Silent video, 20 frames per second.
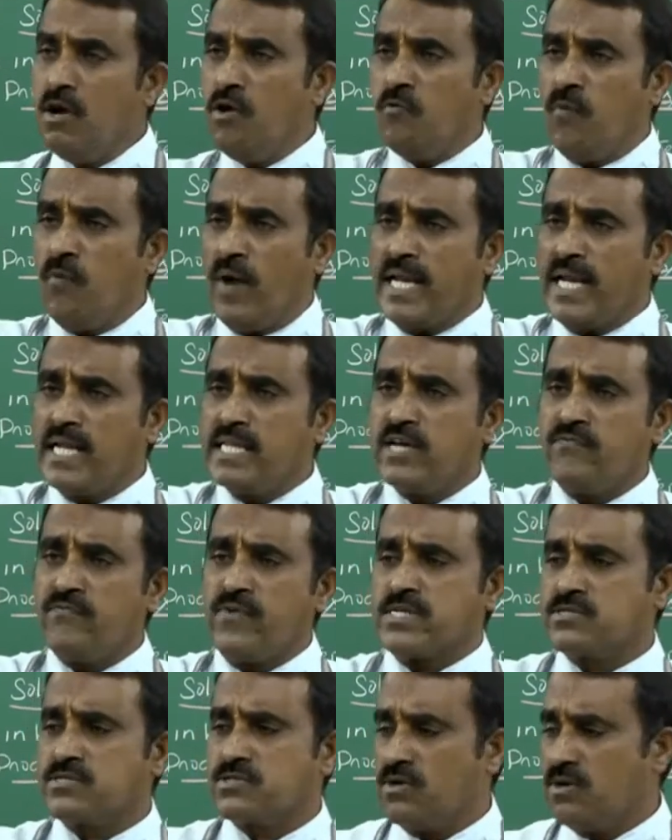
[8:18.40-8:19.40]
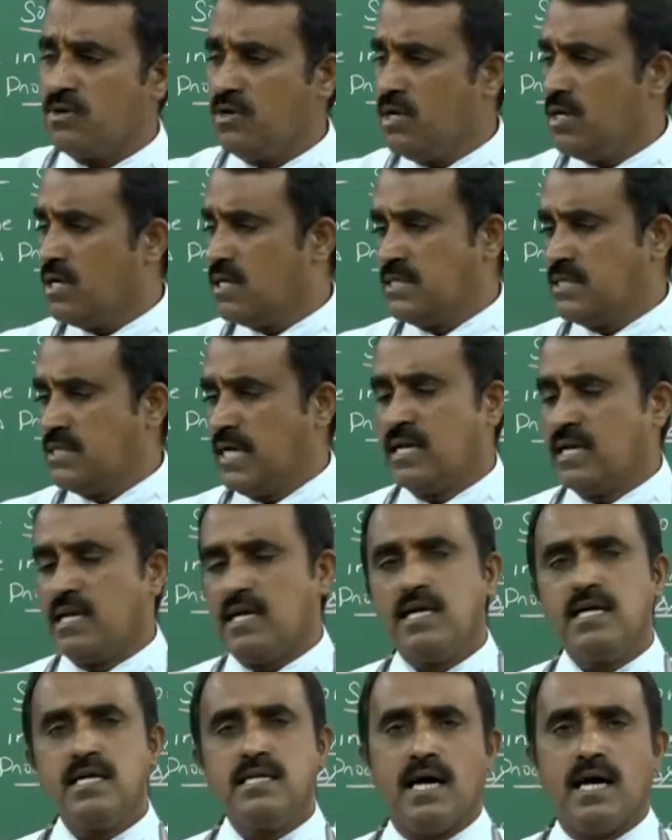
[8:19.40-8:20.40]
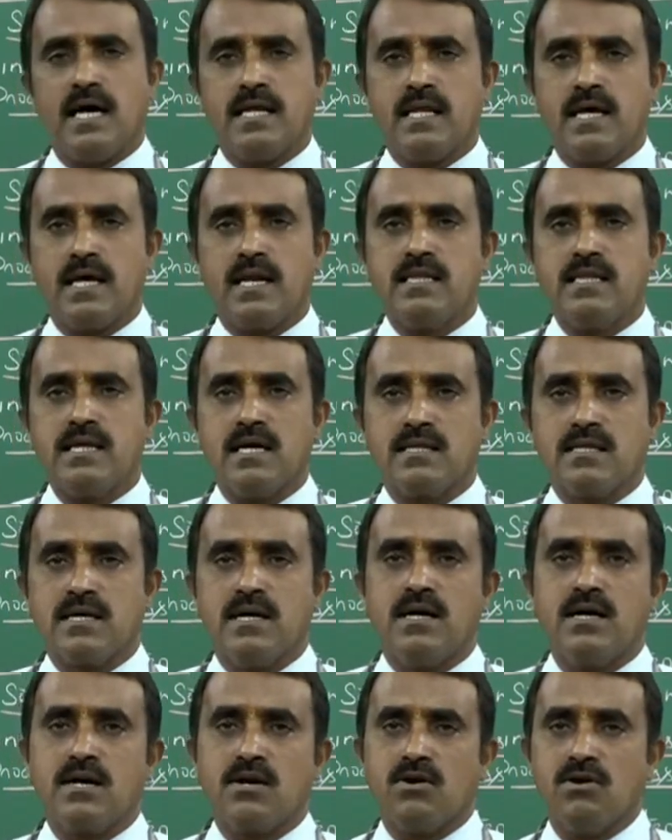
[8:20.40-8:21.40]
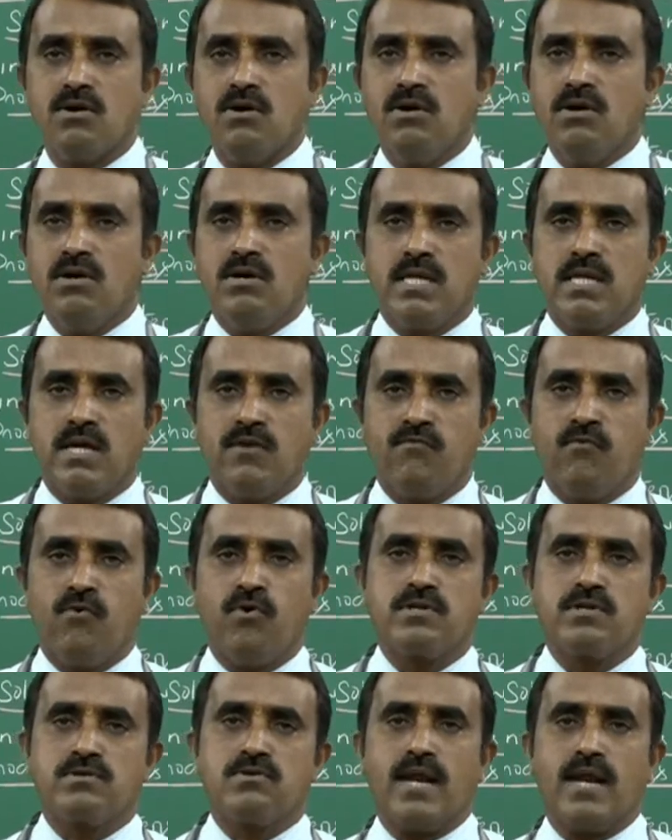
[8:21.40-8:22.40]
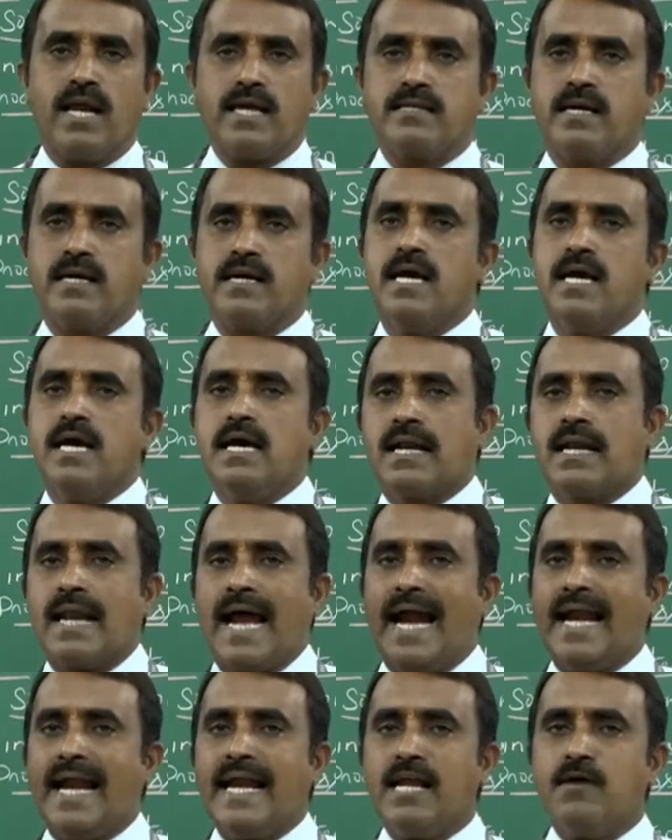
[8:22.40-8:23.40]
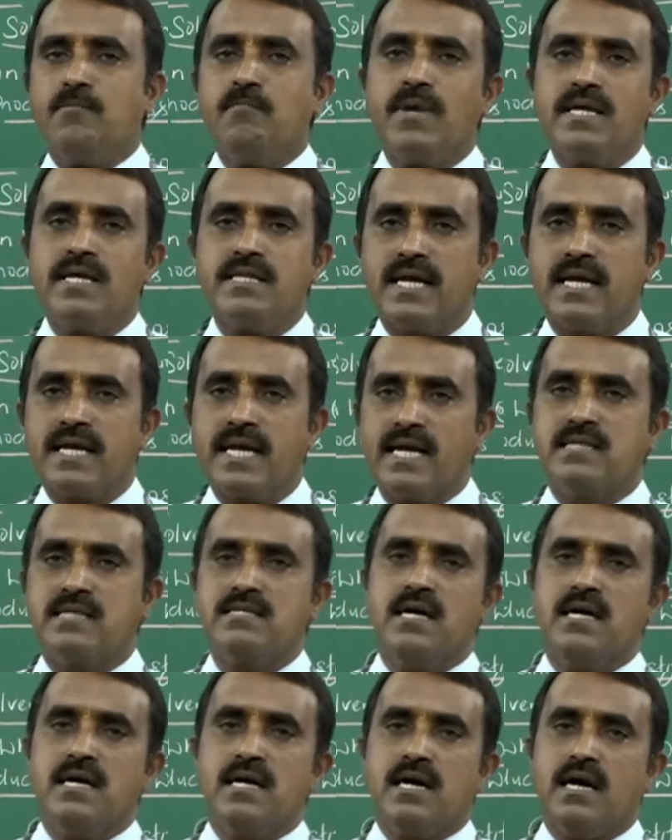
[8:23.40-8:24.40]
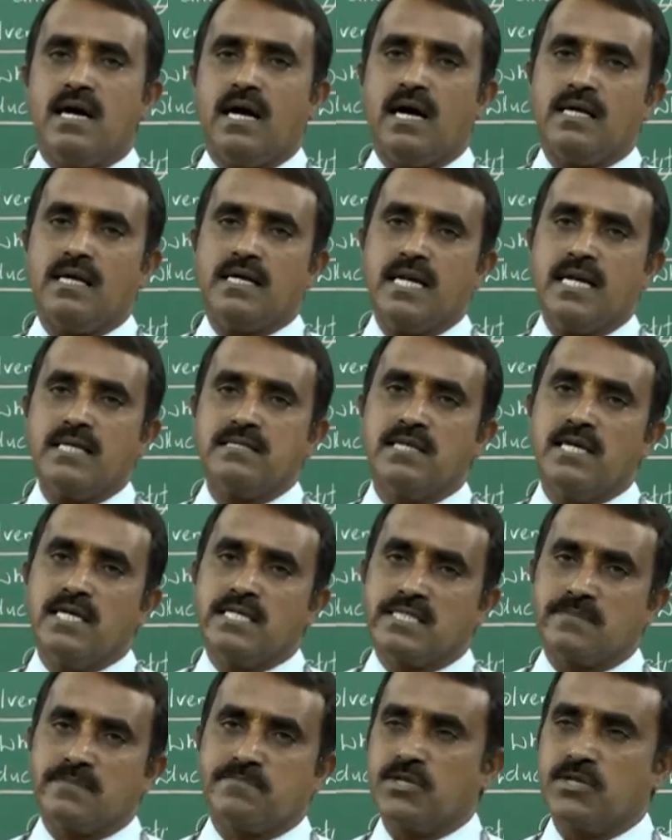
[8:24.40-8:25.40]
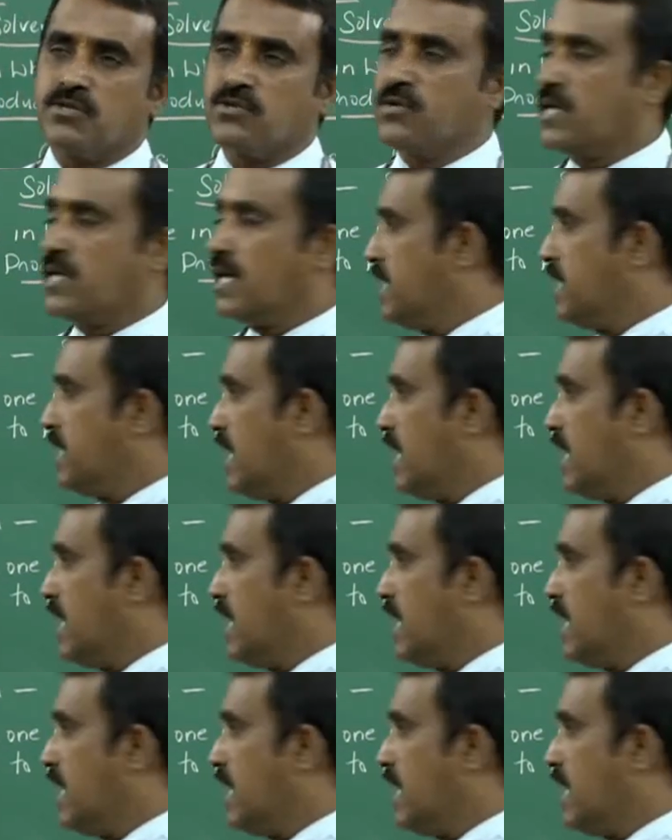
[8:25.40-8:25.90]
One in the first row, then in the other in the third row, then fourth row, like that. Randomly they get that is substituted.